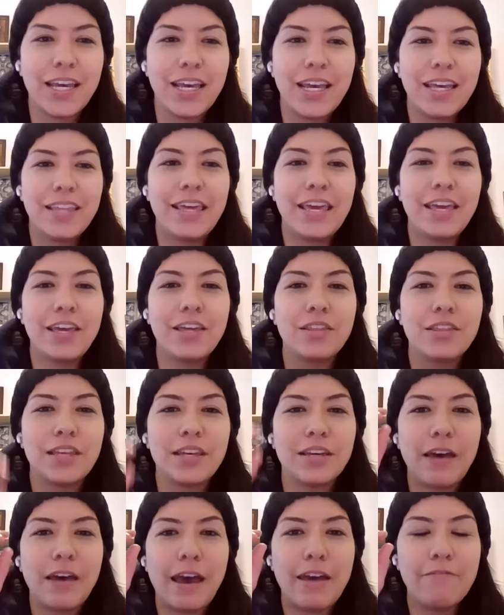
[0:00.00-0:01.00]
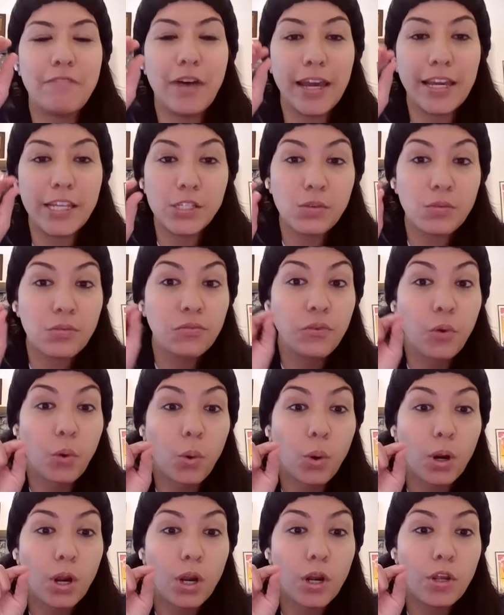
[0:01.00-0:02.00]
the the advice
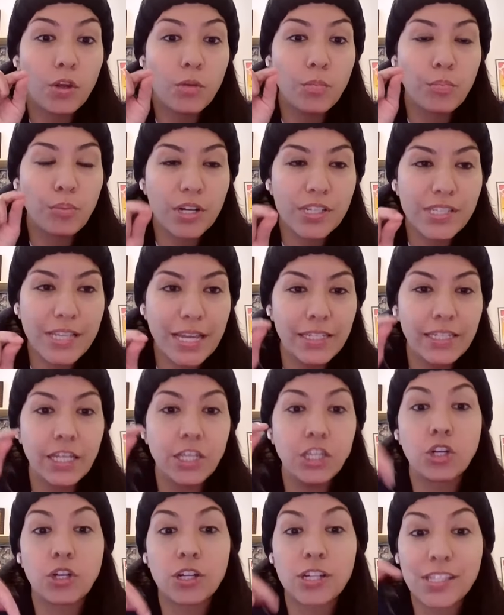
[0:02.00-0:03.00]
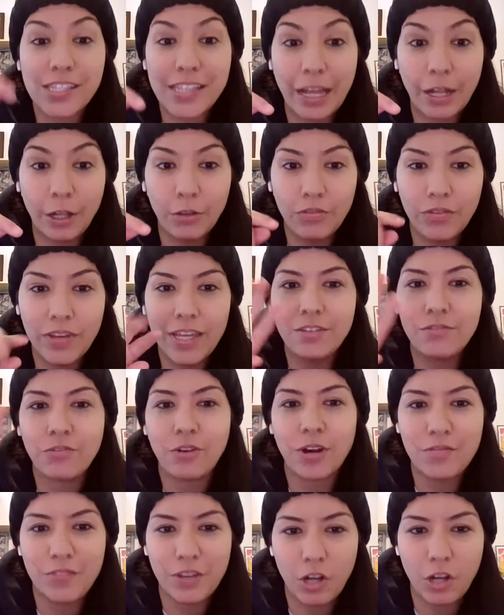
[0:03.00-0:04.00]
for presenting yourself in
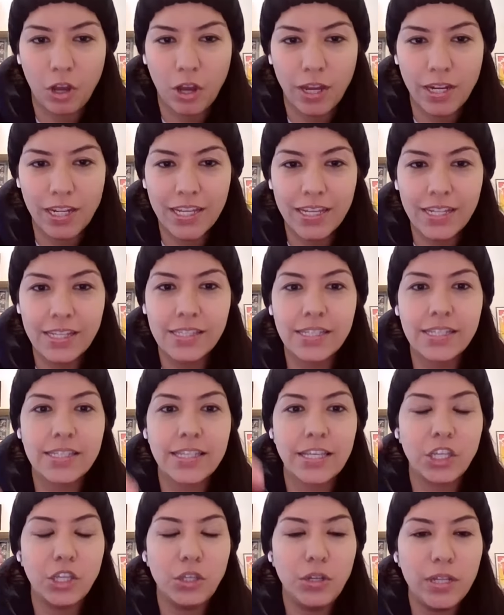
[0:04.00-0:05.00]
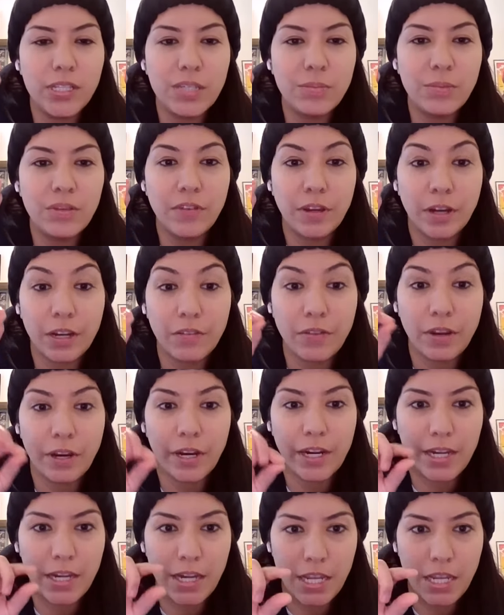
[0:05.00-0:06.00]
front of an audience it's like you need to be very
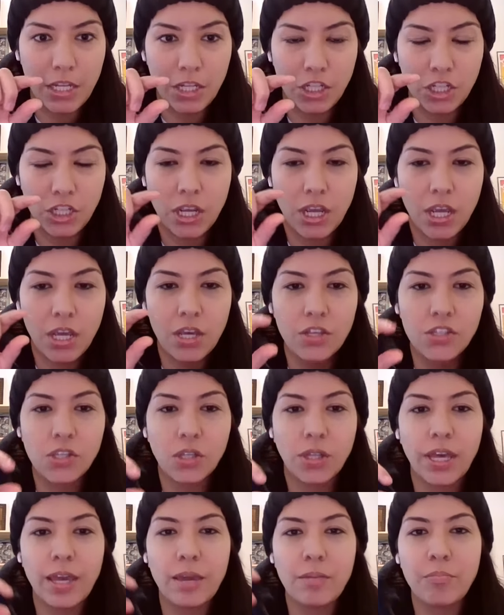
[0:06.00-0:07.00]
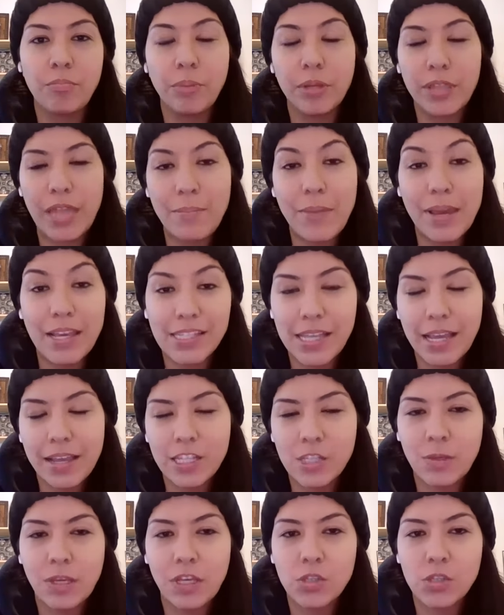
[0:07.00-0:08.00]
very niche so like but that makes
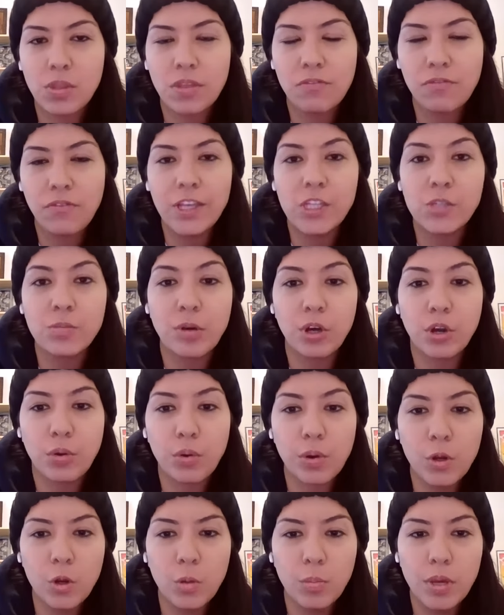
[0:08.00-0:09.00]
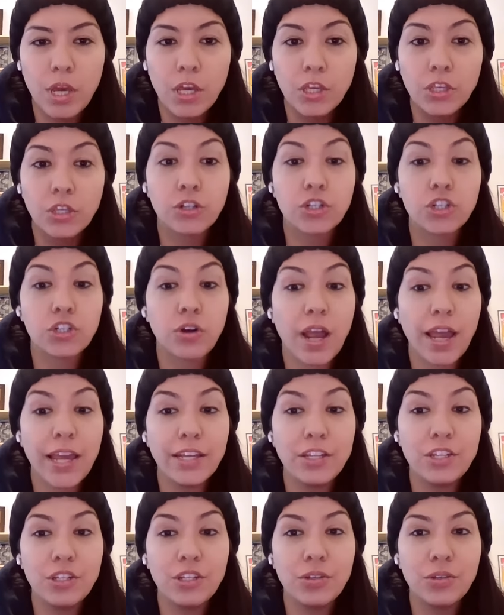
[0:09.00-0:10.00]
sense because with a facebook group you're
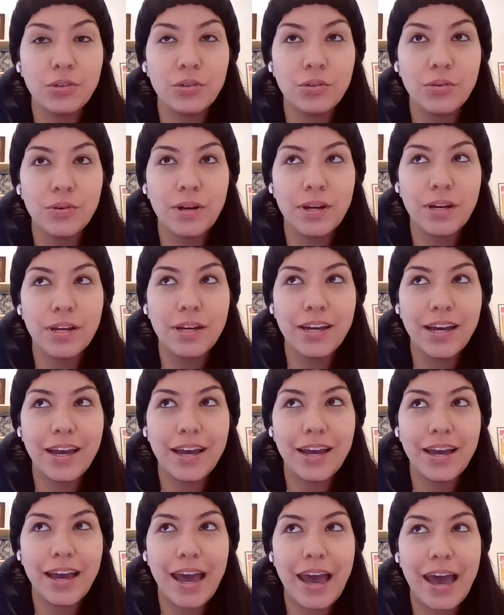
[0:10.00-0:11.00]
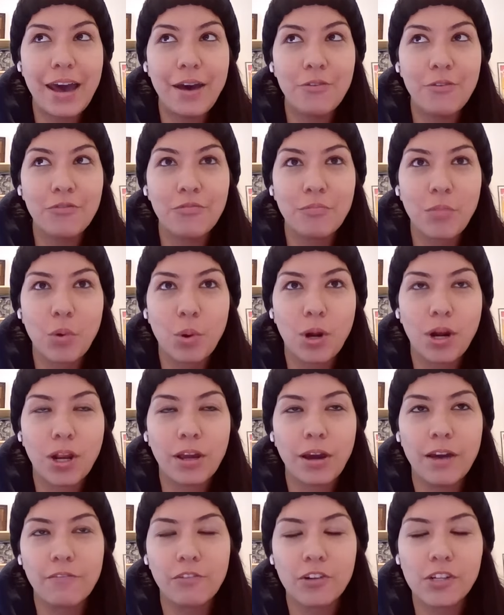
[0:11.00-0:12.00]
trying to uh, have more
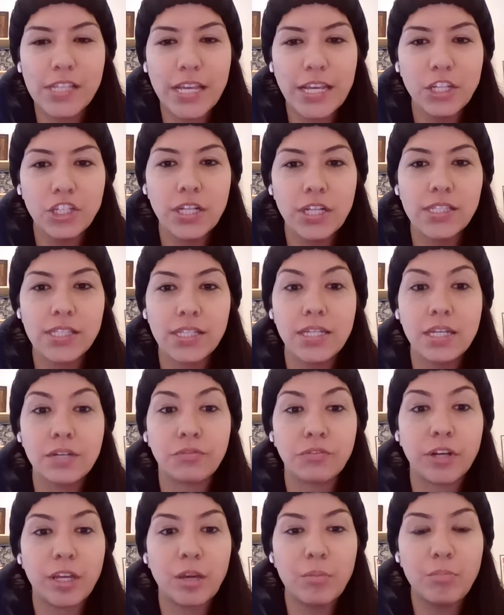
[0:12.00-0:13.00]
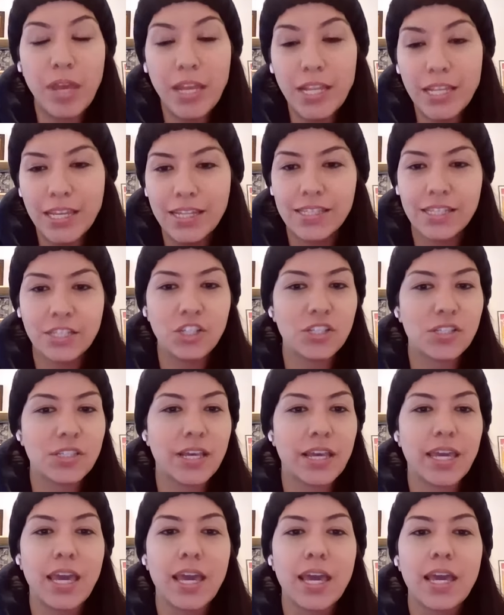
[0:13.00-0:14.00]
conversations and differing opinions and just
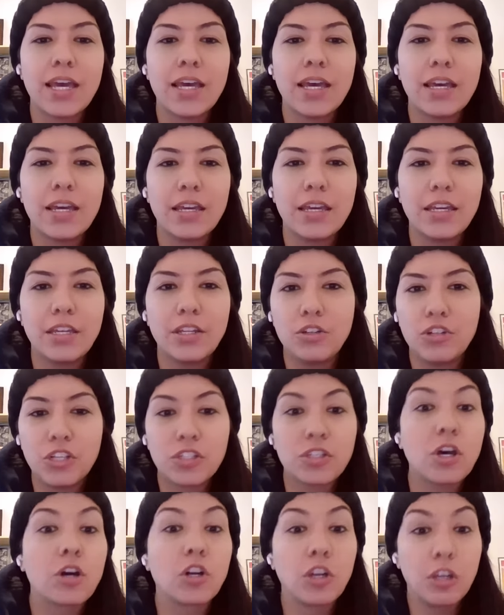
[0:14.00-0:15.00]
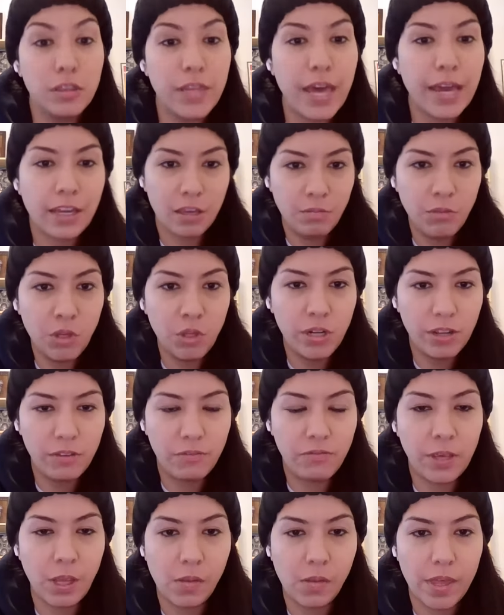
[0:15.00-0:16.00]
like you know just a, uh, that community
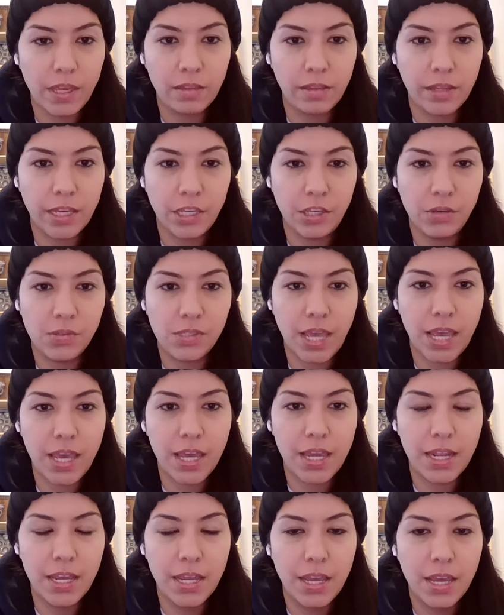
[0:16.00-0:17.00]
feel like like you said